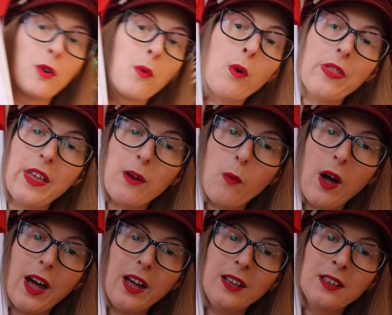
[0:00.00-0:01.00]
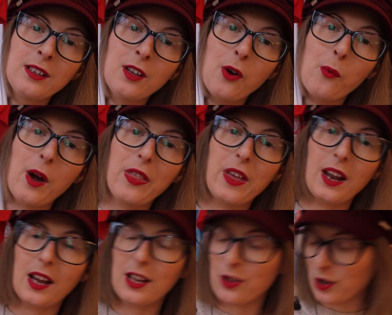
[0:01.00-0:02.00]
what they wear, where they
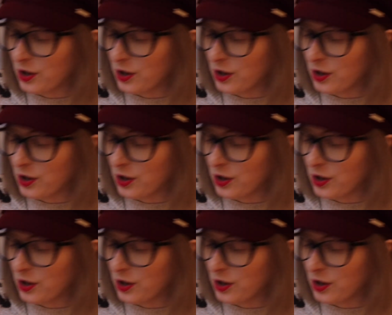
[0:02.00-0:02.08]
like to